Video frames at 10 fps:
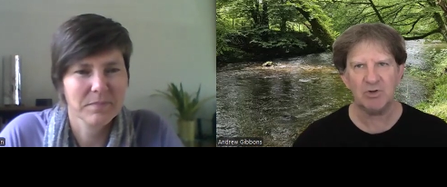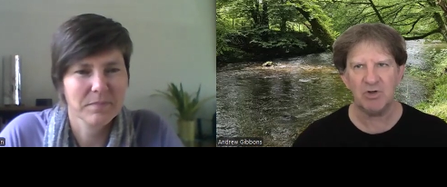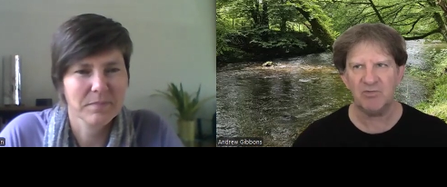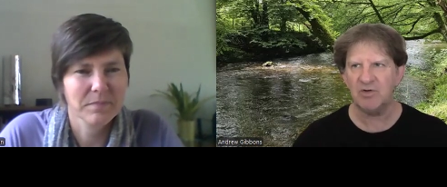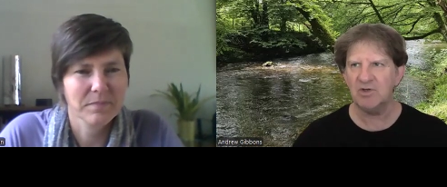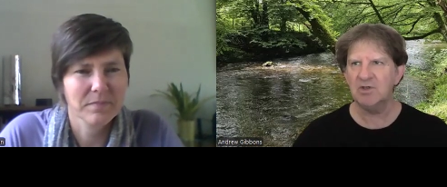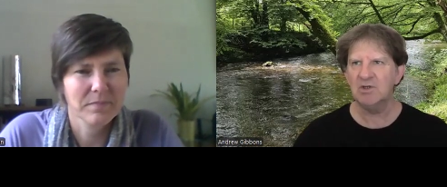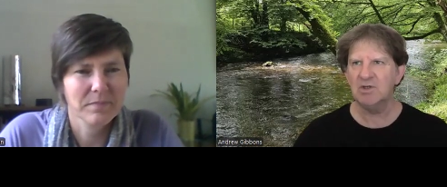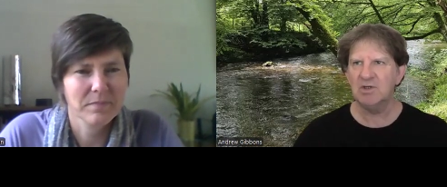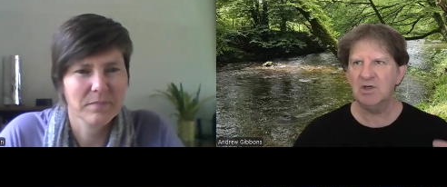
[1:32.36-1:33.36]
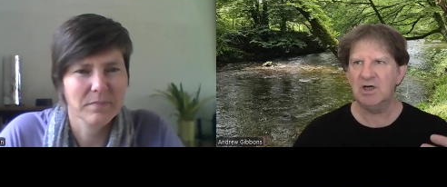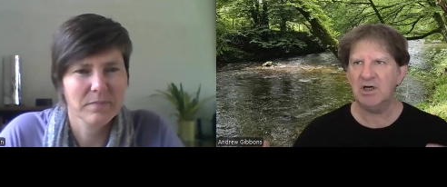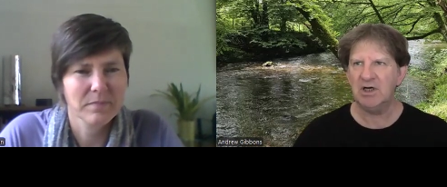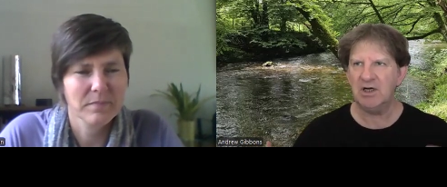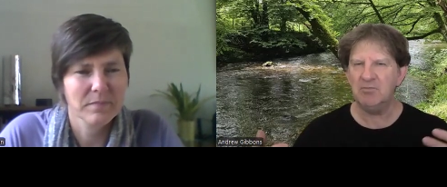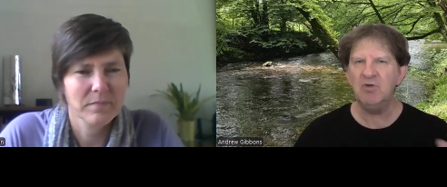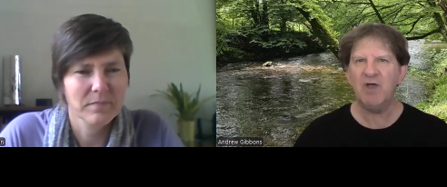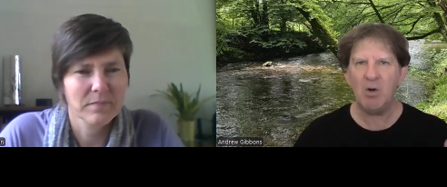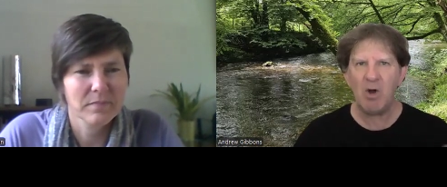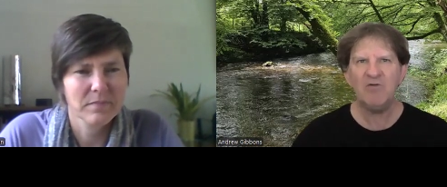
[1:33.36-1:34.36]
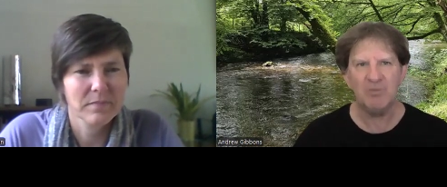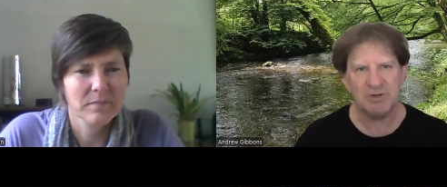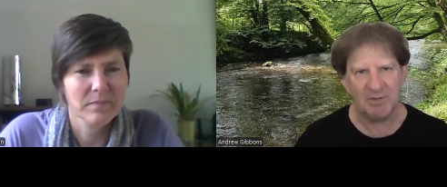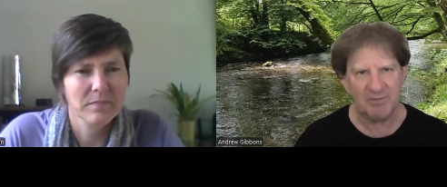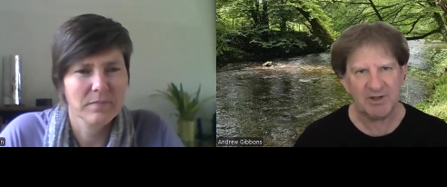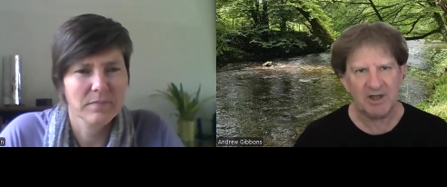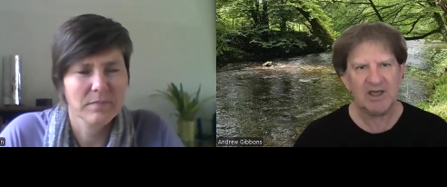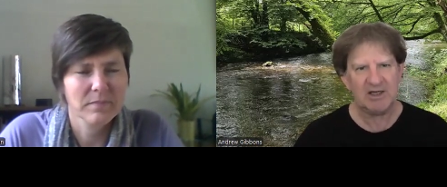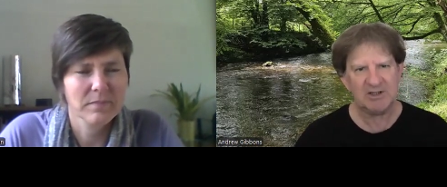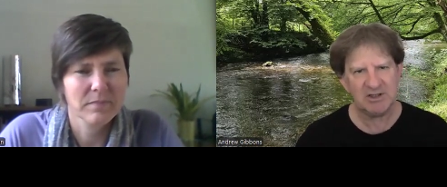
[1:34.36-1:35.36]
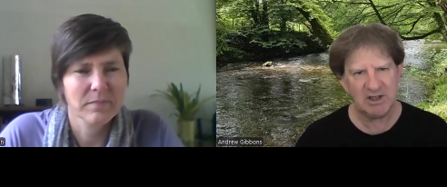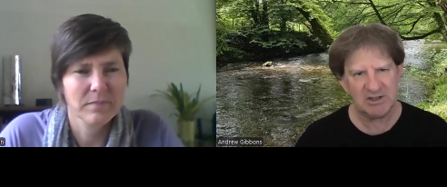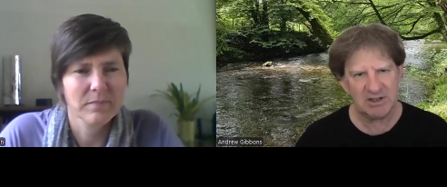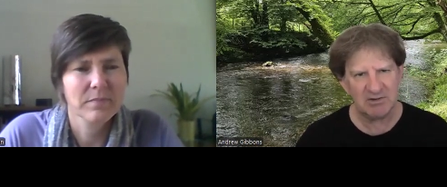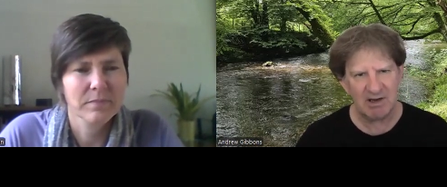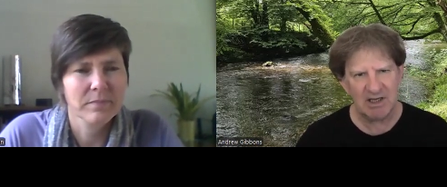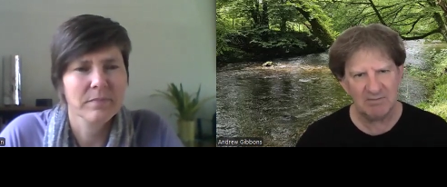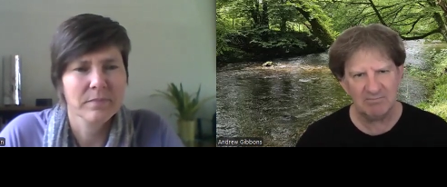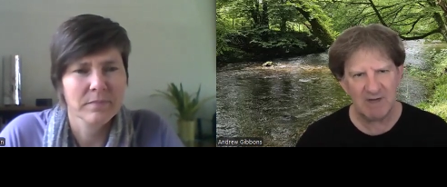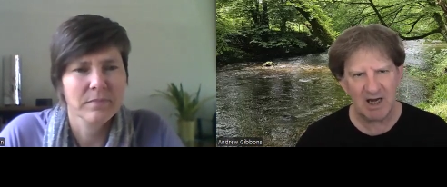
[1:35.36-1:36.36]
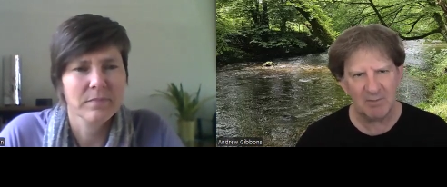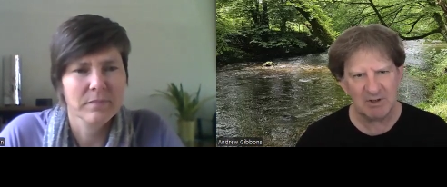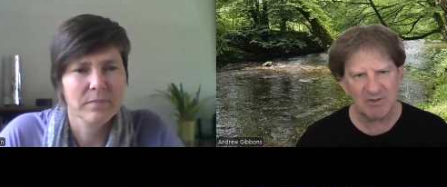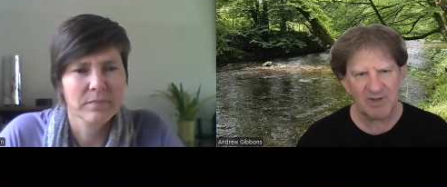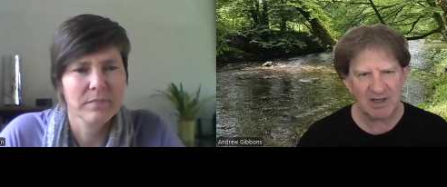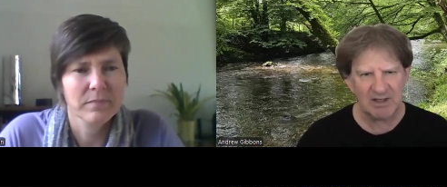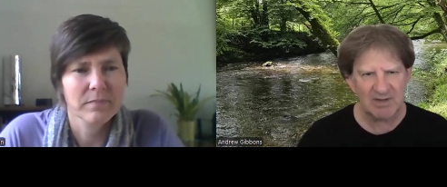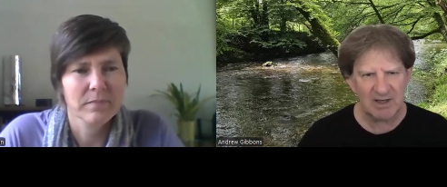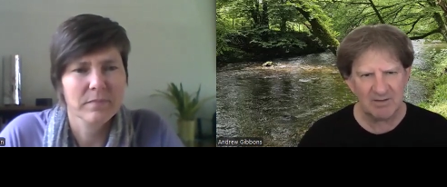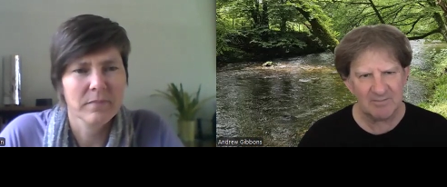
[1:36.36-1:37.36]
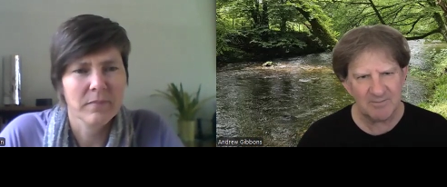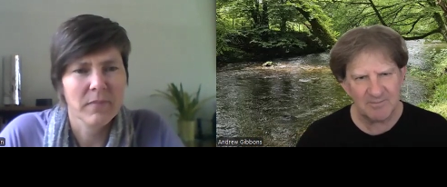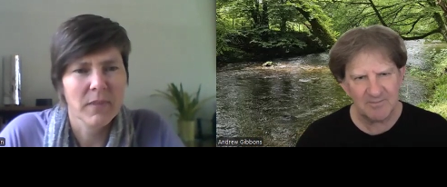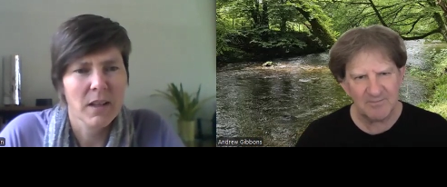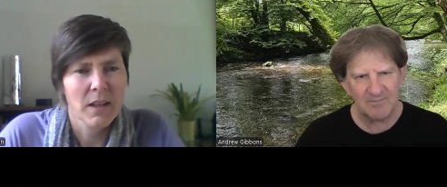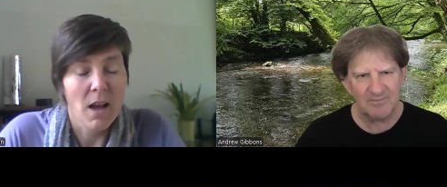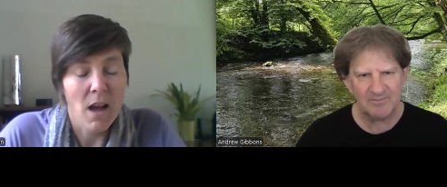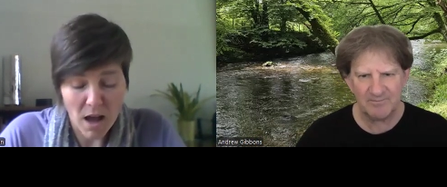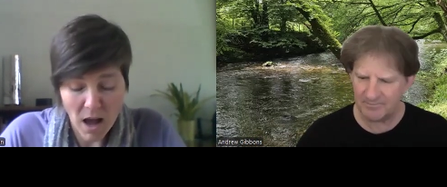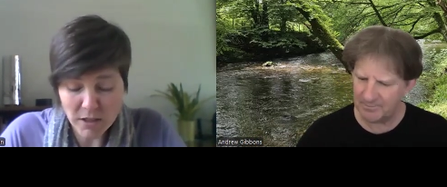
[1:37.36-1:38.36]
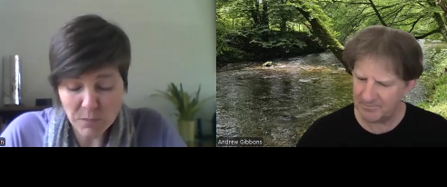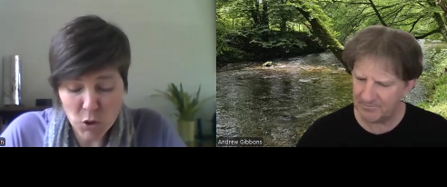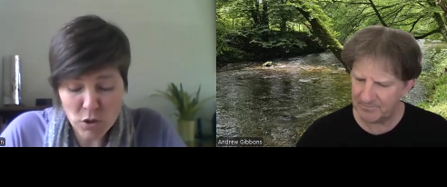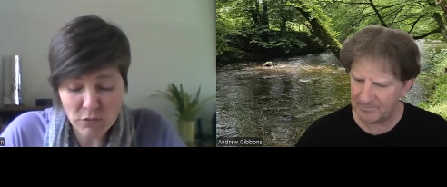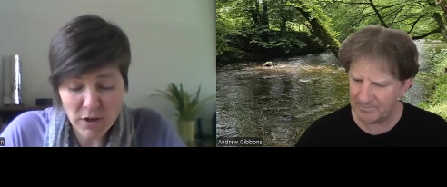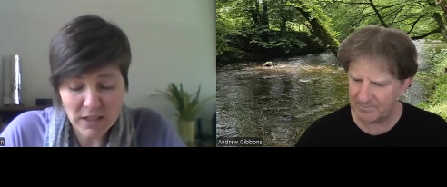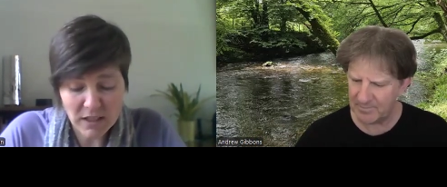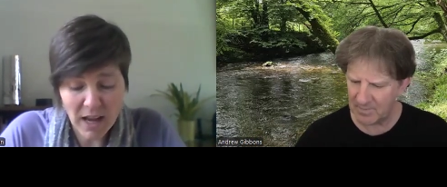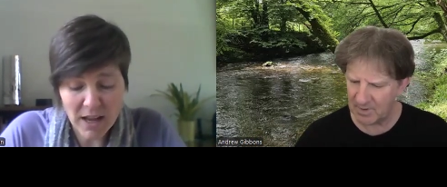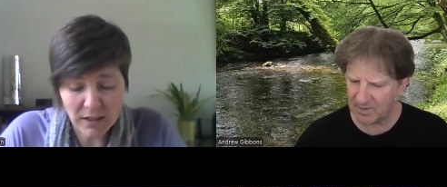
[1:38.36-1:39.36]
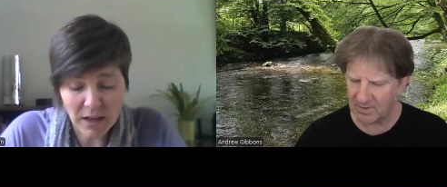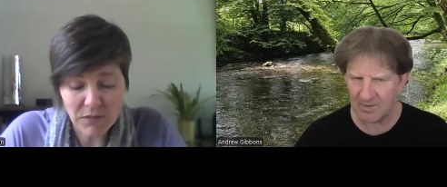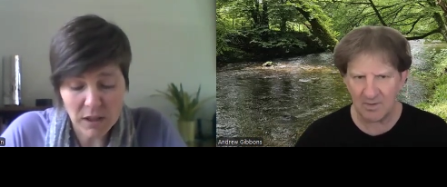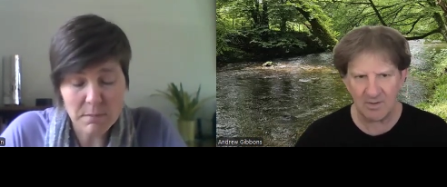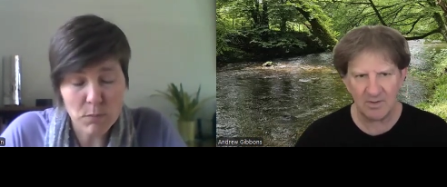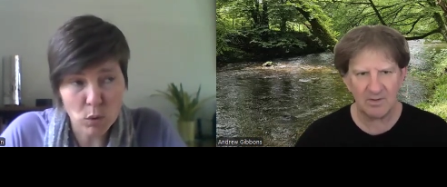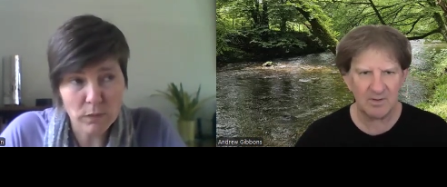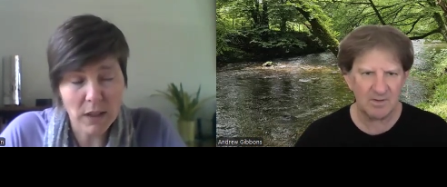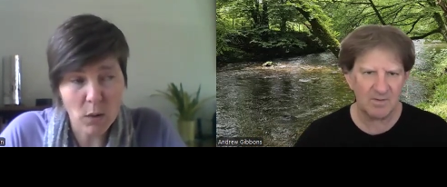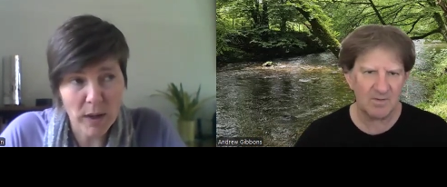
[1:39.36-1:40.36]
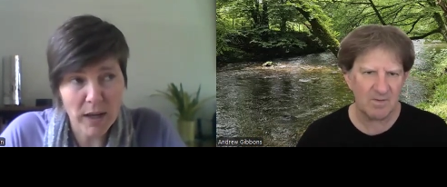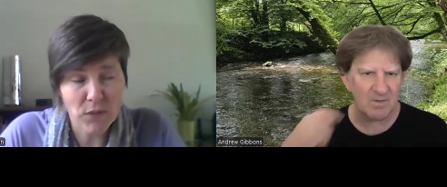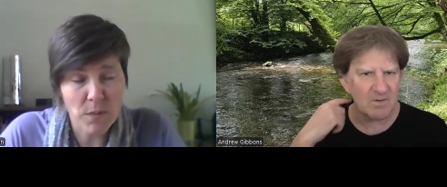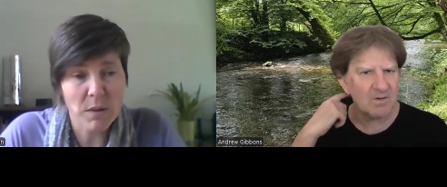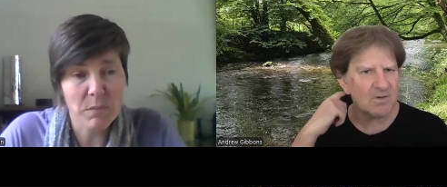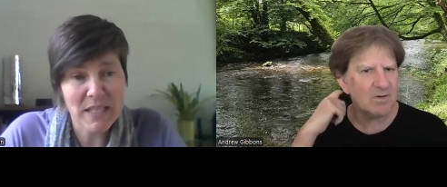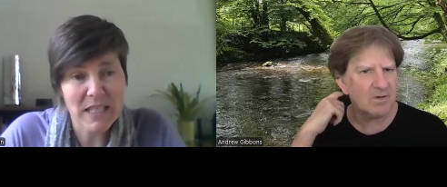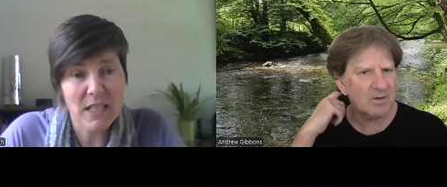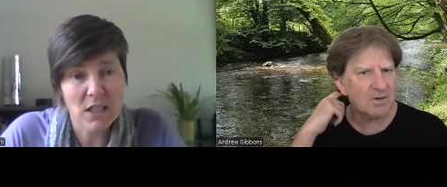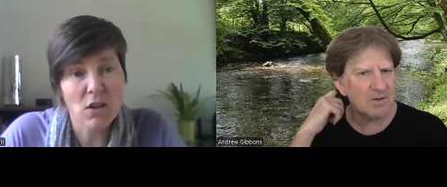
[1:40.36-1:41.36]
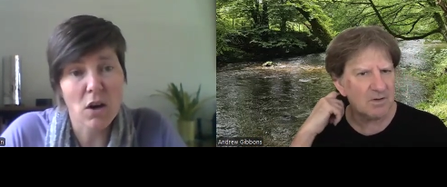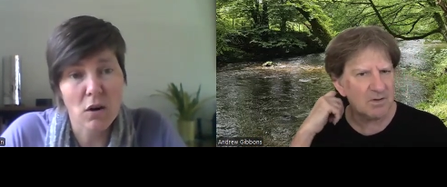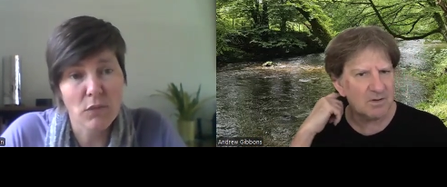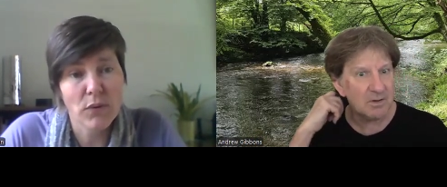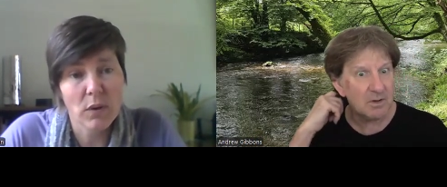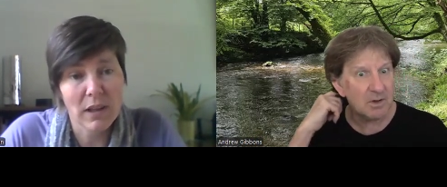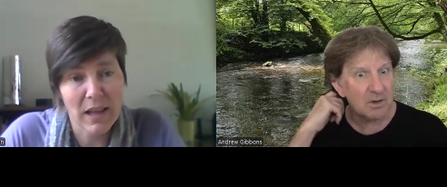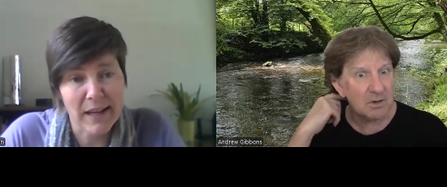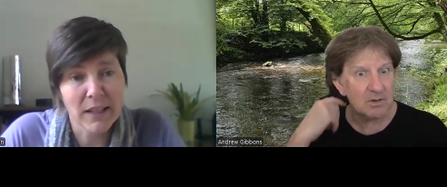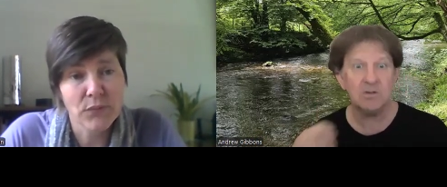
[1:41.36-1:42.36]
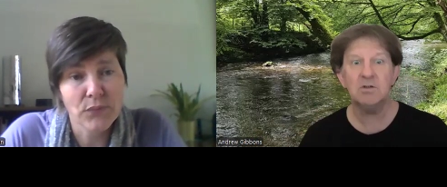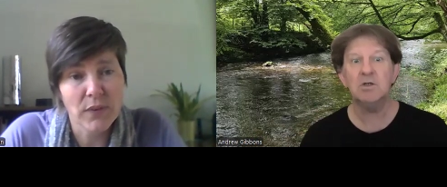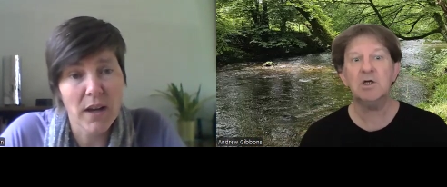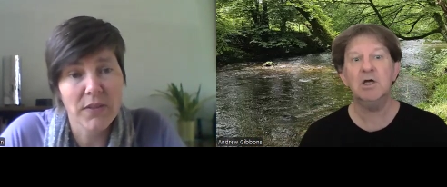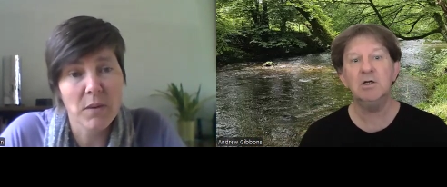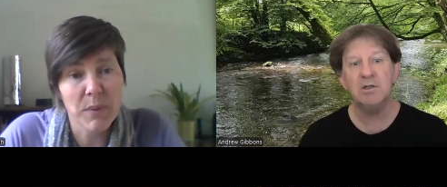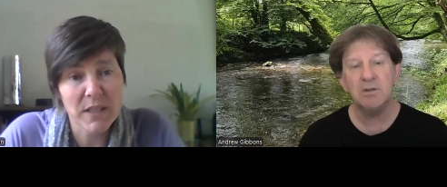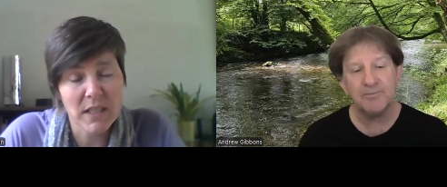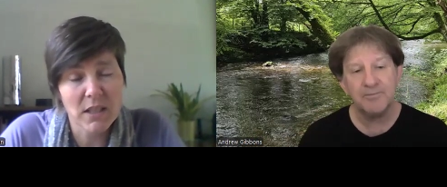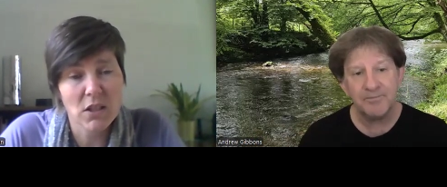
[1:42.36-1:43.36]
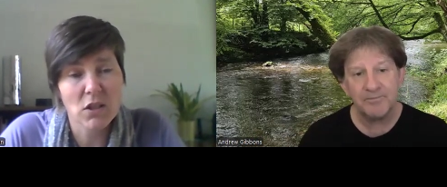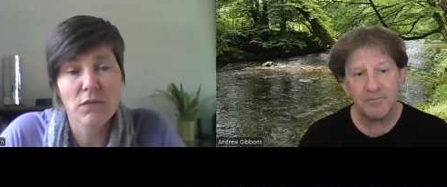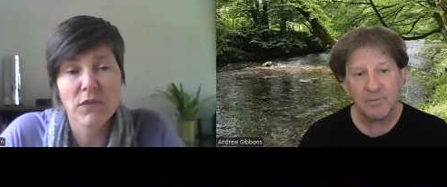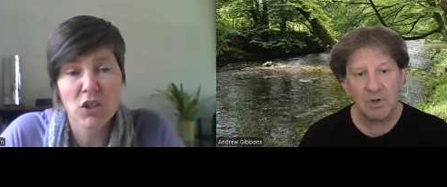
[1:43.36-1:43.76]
Speaker 1: i'm sort of uh, moving away from something i guess is, is is there any element of that in there
Speaker 2: i suppose there is yeah definitely moving away from the busyness of life and the okay. busyness of